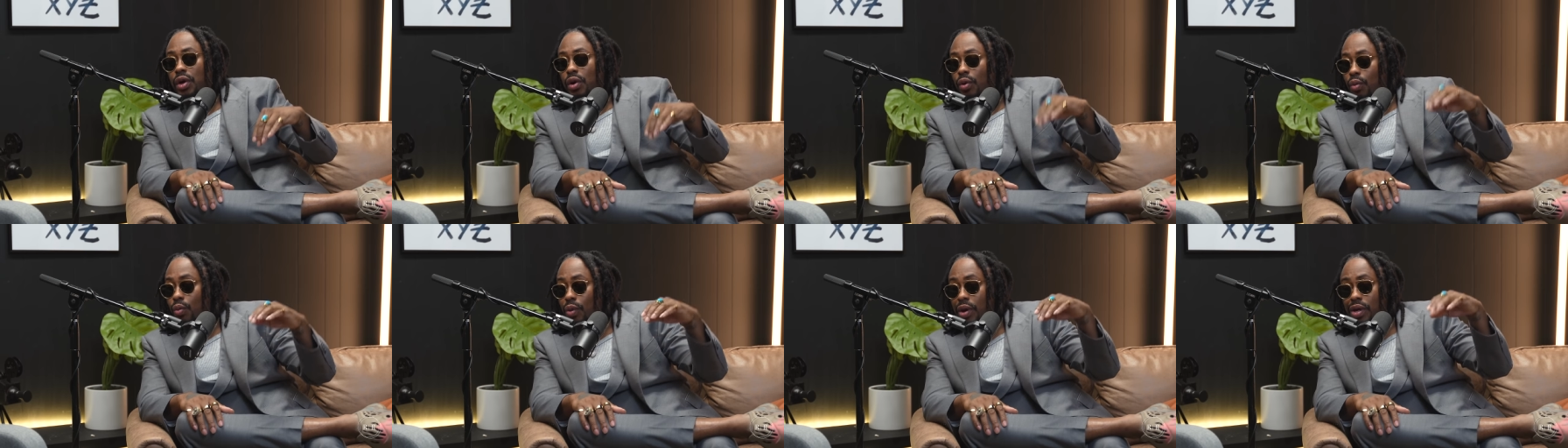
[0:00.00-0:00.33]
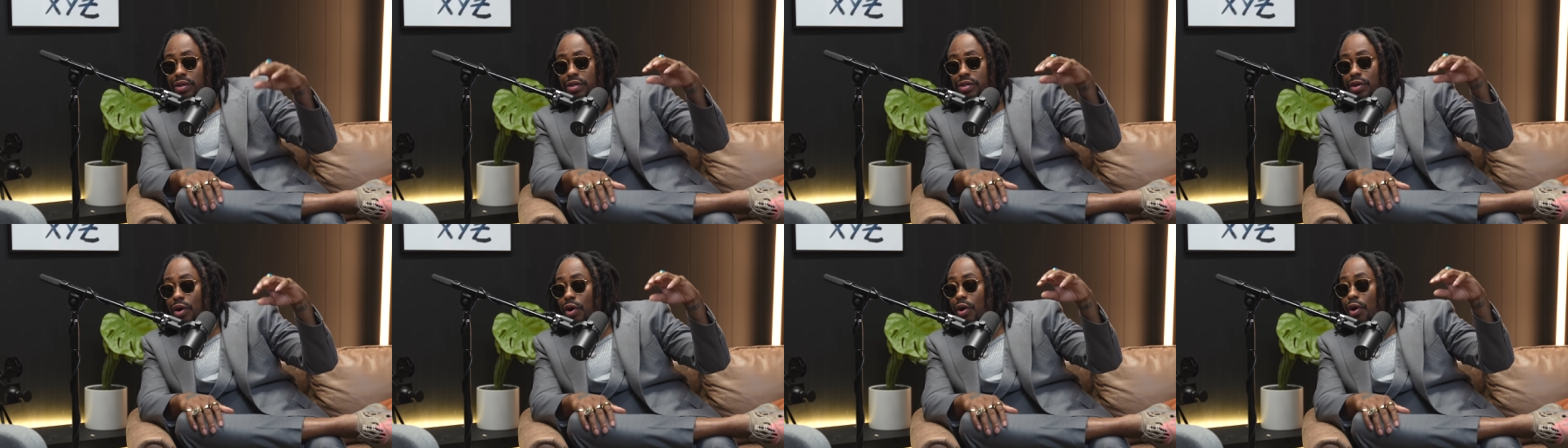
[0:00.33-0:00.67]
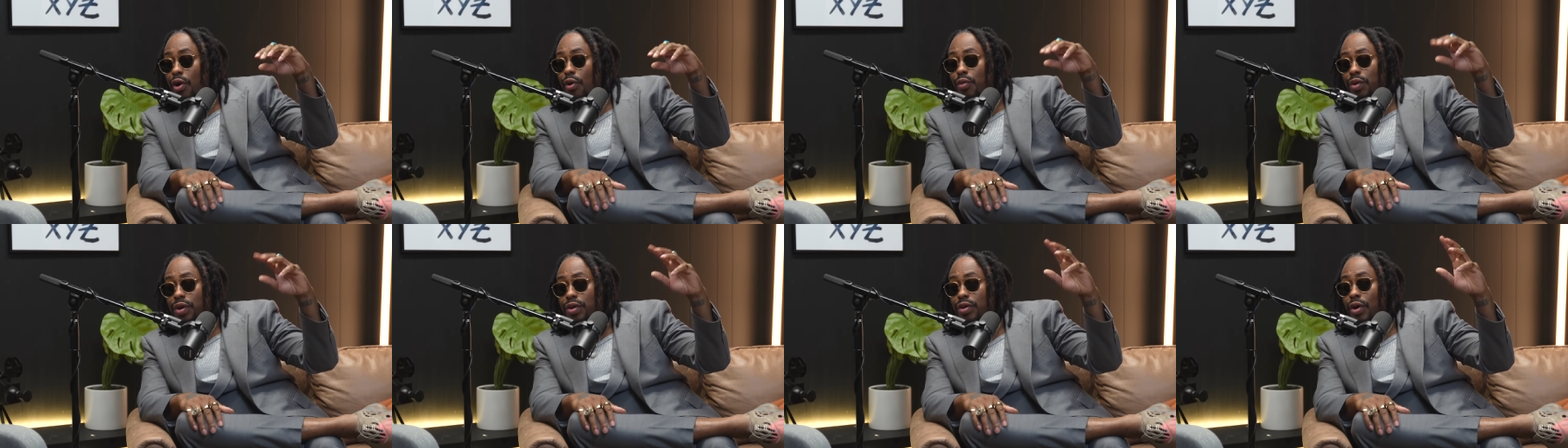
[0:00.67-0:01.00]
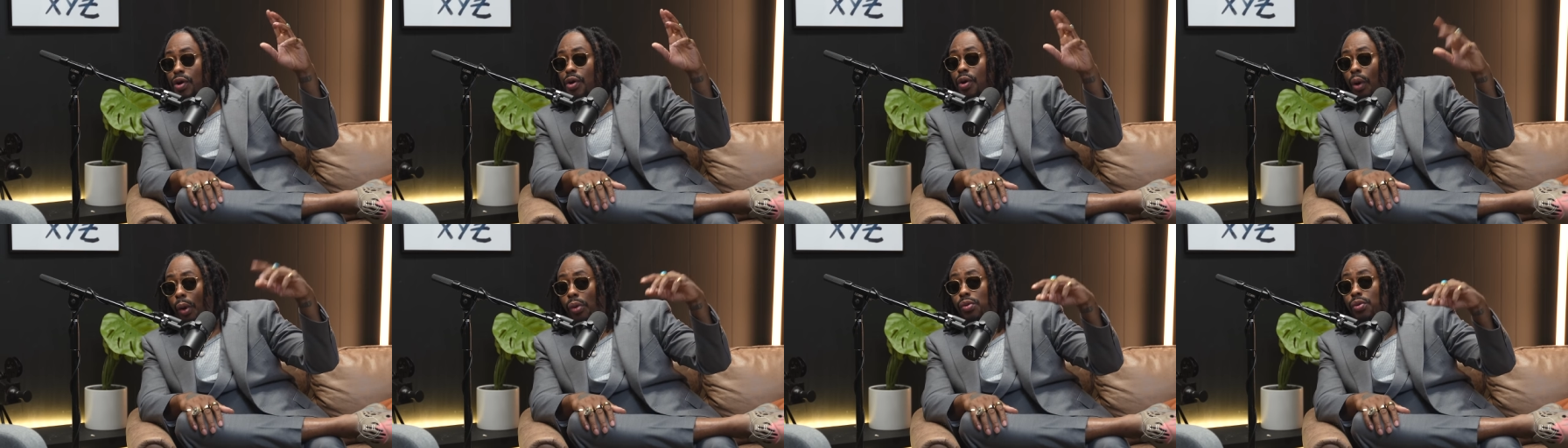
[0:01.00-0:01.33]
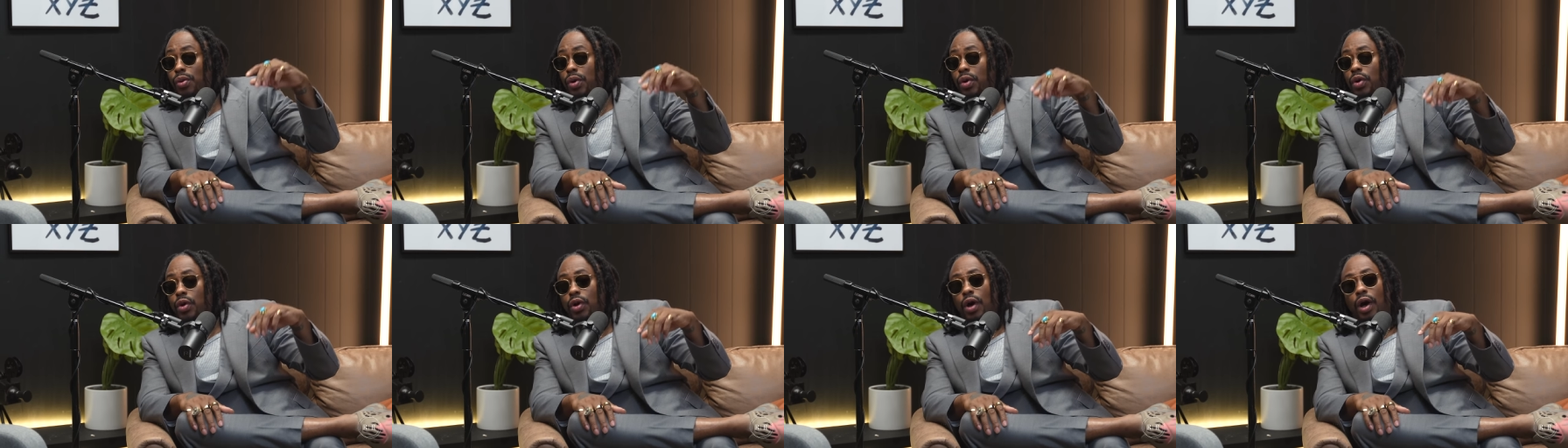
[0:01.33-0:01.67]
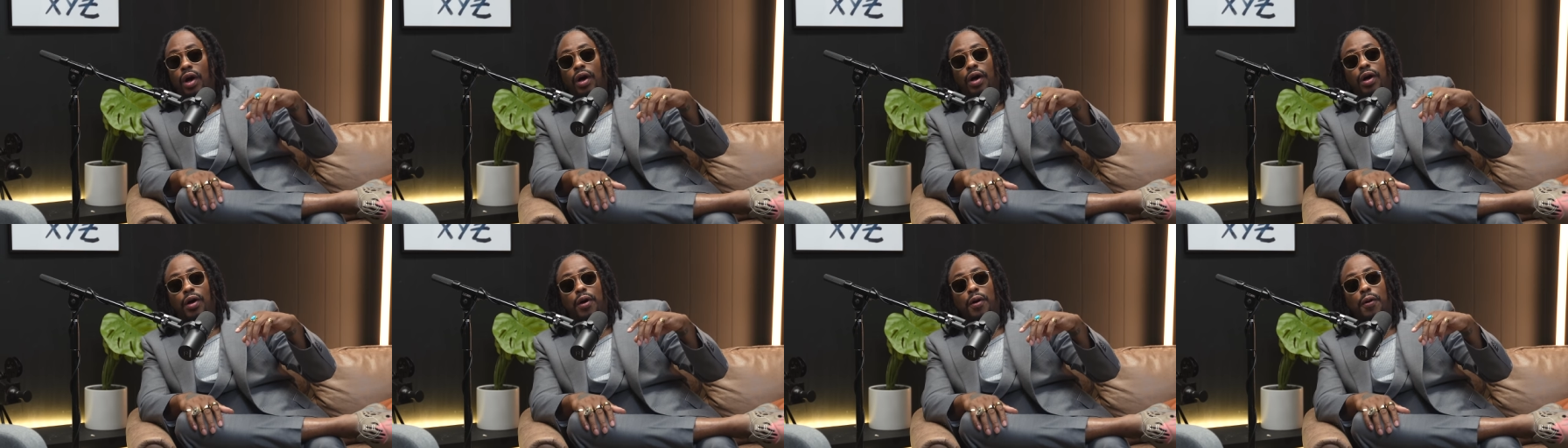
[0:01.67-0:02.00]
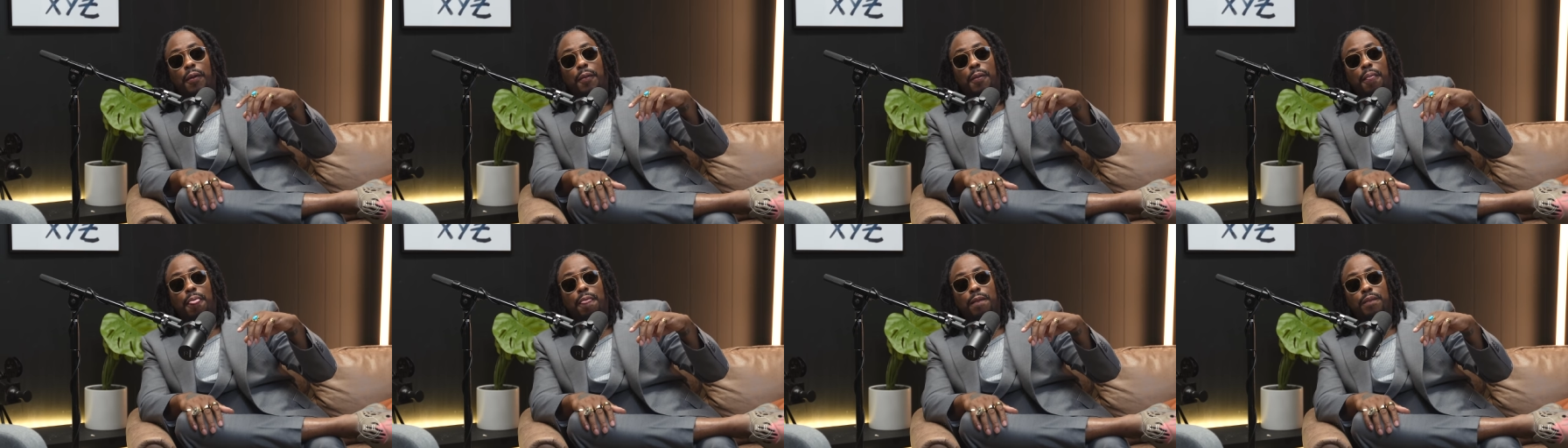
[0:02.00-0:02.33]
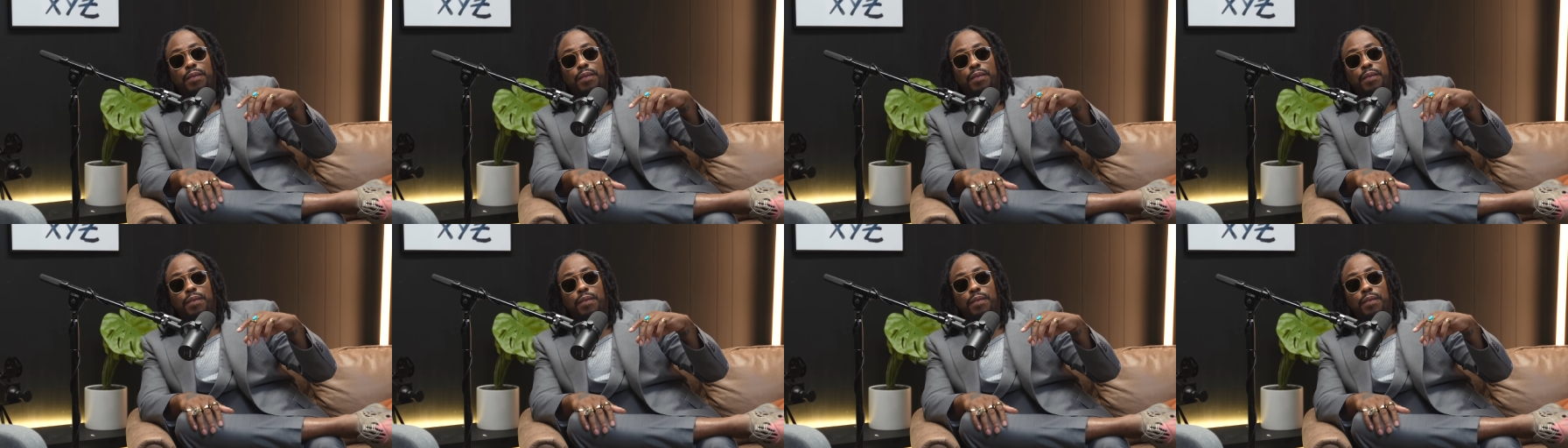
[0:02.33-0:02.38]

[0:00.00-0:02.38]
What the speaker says: What's going on?